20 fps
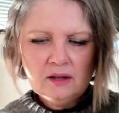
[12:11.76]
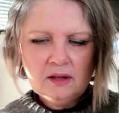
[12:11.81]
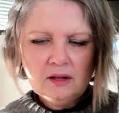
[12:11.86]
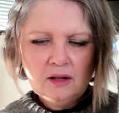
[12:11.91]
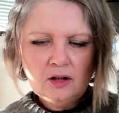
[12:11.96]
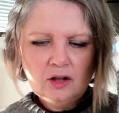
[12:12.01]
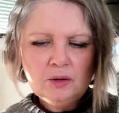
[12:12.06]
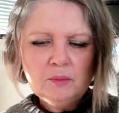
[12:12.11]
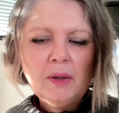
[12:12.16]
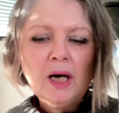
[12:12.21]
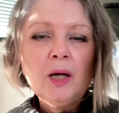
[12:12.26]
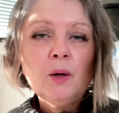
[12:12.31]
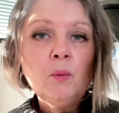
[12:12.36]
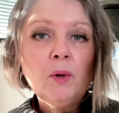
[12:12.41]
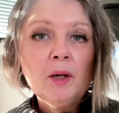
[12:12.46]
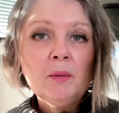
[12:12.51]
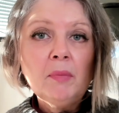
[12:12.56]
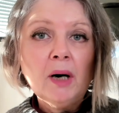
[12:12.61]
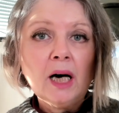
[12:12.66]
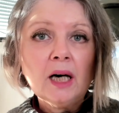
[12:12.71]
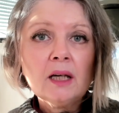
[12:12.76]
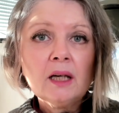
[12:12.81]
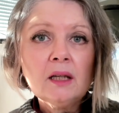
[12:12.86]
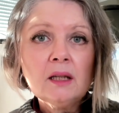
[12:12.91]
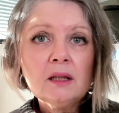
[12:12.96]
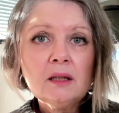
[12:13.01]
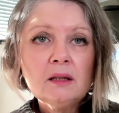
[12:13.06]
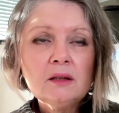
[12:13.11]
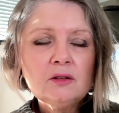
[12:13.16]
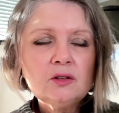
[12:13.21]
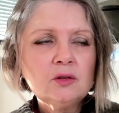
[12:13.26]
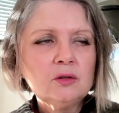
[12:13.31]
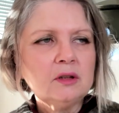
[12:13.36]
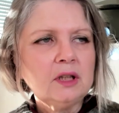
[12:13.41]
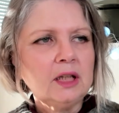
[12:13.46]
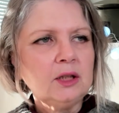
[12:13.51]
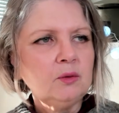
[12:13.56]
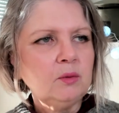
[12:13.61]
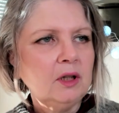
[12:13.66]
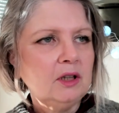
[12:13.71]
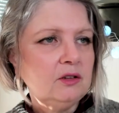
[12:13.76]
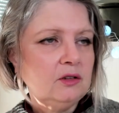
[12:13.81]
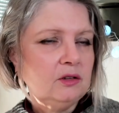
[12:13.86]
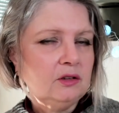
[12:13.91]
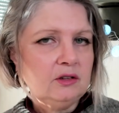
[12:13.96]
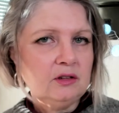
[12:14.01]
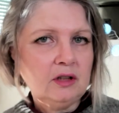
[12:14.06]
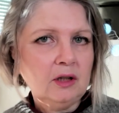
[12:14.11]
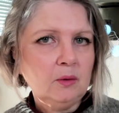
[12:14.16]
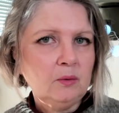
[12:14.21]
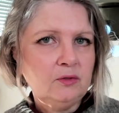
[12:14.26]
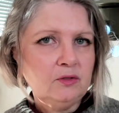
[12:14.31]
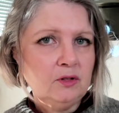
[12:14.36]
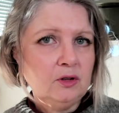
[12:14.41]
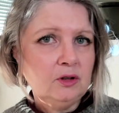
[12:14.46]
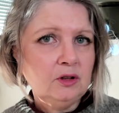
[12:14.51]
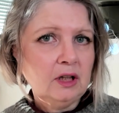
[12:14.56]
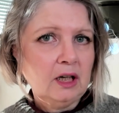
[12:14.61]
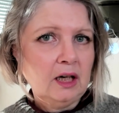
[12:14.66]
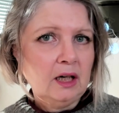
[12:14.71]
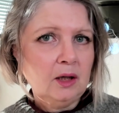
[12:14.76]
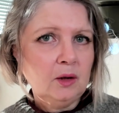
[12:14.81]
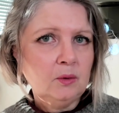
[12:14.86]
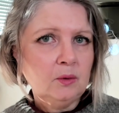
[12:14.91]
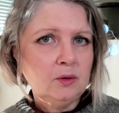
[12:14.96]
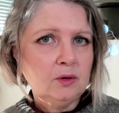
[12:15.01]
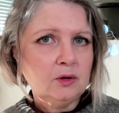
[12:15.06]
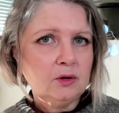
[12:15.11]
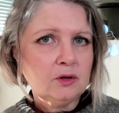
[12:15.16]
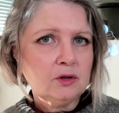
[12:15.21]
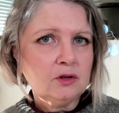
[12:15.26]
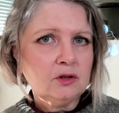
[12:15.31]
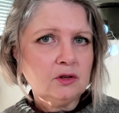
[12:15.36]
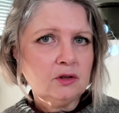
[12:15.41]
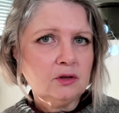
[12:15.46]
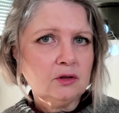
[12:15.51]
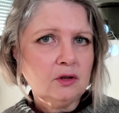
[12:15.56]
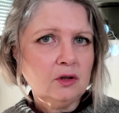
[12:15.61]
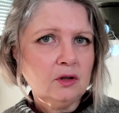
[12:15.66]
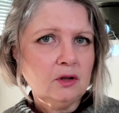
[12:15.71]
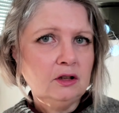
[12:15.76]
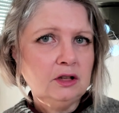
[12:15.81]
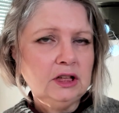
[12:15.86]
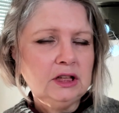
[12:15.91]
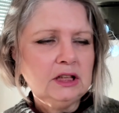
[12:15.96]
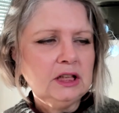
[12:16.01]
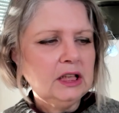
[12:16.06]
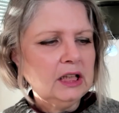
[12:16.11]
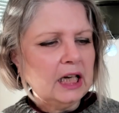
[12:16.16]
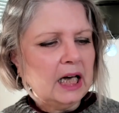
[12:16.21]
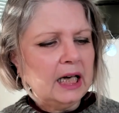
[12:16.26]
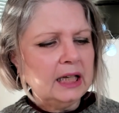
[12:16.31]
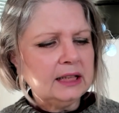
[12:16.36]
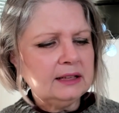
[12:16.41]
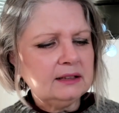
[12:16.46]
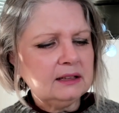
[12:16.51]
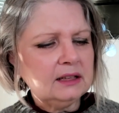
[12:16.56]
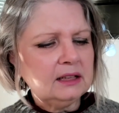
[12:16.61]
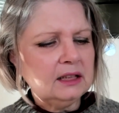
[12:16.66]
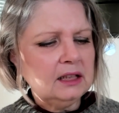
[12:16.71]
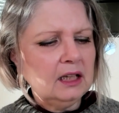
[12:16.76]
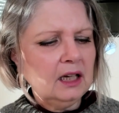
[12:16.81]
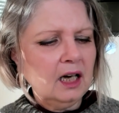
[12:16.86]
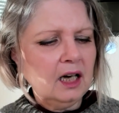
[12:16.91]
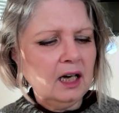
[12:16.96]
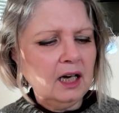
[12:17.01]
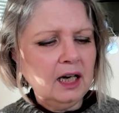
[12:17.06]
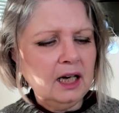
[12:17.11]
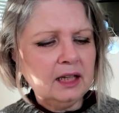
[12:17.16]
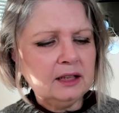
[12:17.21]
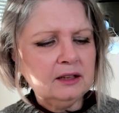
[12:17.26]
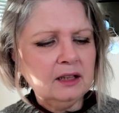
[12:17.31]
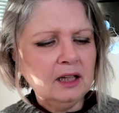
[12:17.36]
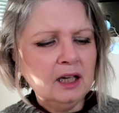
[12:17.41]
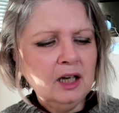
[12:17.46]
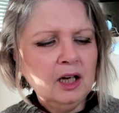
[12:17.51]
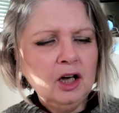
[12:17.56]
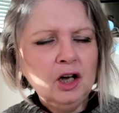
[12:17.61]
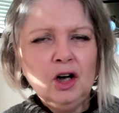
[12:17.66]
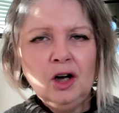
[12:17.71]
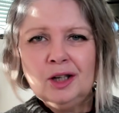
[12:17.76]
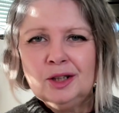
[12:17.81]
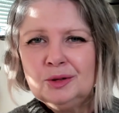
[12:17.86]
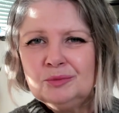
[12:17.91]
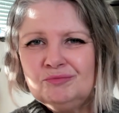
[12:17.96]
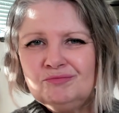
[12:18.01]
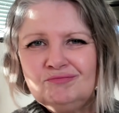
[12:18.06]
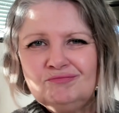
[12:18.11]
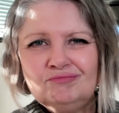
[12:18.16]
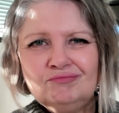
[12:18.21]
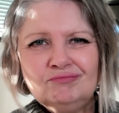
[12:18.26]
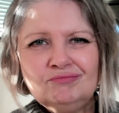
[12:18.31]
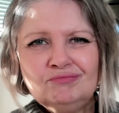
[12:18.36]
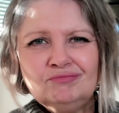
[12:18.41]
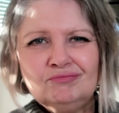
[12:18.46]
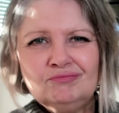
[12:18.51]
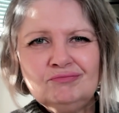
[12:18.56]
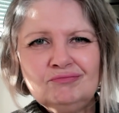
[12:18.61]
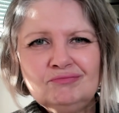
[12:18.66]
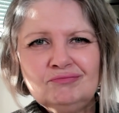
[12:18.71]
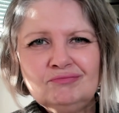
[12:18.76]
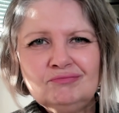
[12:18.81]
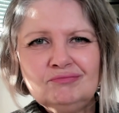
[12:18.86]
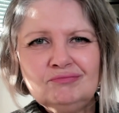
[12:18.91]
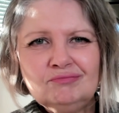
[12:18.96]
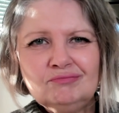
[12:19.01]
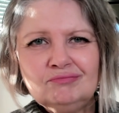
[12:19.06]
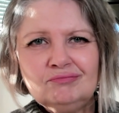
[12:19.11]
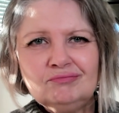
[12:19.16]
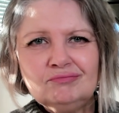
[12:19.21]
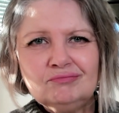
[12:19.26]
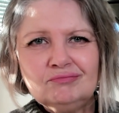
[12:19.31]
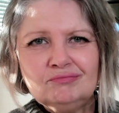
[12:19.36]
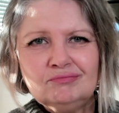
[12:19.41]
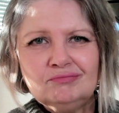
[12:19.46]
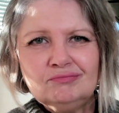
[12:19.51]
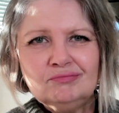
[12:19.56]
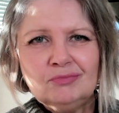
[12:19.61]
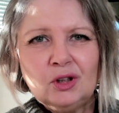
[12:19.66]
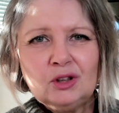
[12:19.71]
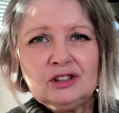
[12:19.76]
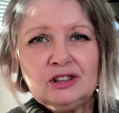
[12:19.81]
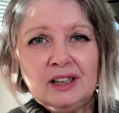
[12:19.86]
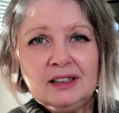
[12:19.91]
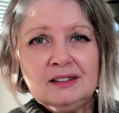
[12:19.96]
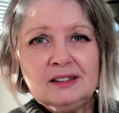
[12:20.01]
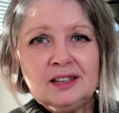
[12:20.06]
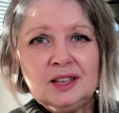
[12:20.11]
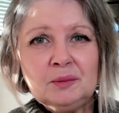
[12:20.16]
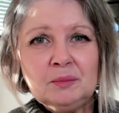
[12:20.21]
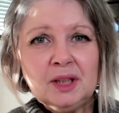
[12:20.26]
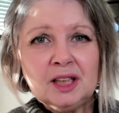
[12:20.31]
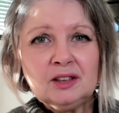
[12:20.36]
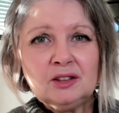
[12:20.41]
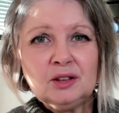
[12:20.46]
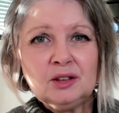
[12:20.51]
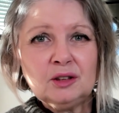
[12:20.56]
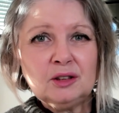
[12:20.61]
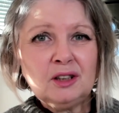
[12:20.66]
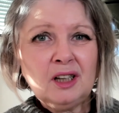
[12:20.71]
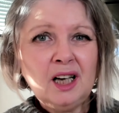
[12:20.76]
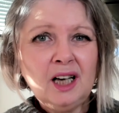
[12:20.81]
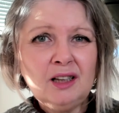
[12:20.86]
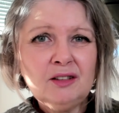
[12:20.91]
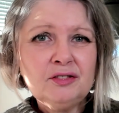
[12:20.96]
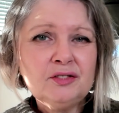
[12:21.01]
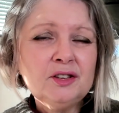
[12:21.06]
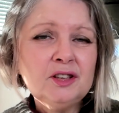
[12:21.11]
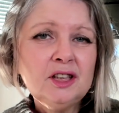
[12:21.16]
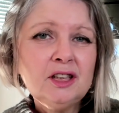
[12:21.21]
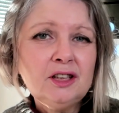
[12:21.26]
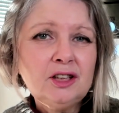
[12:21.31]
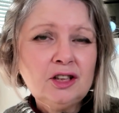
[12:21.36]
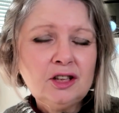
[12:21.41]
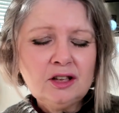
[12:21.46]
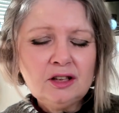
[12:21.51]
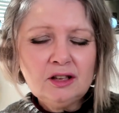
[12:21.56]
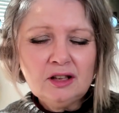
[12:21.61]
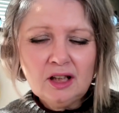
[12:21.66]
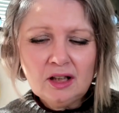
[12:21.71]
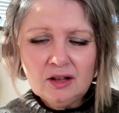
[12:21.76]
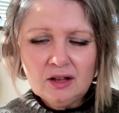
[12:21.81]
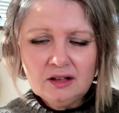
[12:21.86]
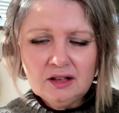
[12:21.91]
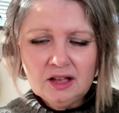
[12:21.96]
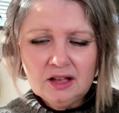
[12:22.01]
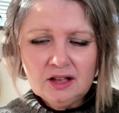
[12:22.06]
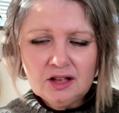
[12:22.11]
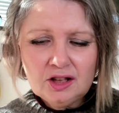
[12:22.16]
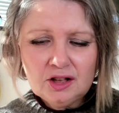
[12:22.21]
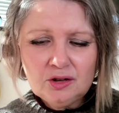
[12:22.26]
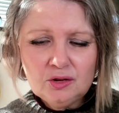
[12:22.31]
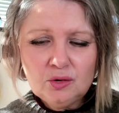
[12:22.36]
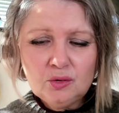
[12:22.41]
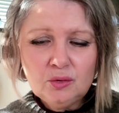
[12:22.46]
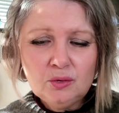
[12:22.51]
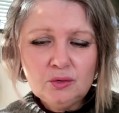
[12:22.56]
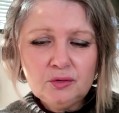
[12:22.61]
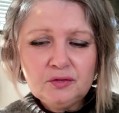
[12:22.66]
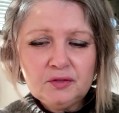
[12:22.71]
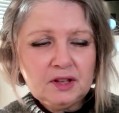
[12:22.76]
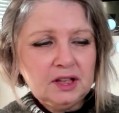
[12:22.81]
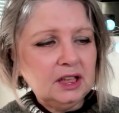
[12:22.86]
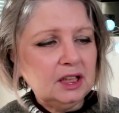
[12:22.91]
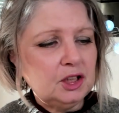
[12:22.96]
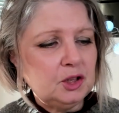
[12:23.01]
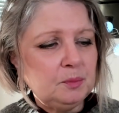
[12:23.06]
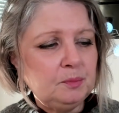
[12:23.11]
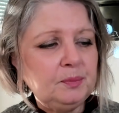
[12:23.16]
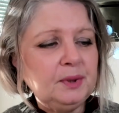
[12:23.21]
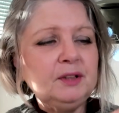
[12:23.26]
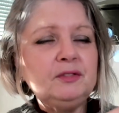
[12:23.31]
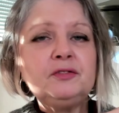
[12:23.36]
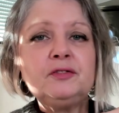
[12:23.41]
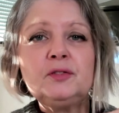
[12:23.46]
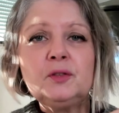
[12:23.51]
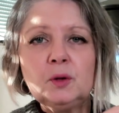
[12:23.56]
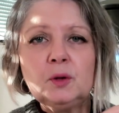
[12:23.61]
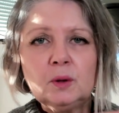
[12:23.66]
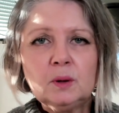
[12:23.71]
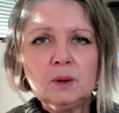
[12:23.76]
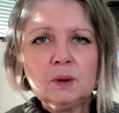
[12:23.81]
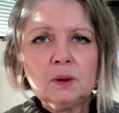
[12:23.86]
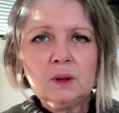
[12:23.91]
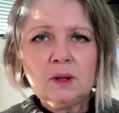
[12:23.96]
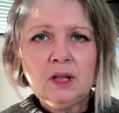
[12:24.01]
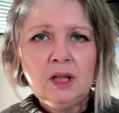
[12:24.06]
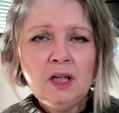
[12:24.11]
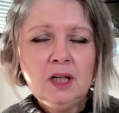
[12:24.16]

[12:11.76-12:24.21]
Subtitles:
on my way back. So that was a 7 hours knitting. I still had a centimeter, half an inch to finish before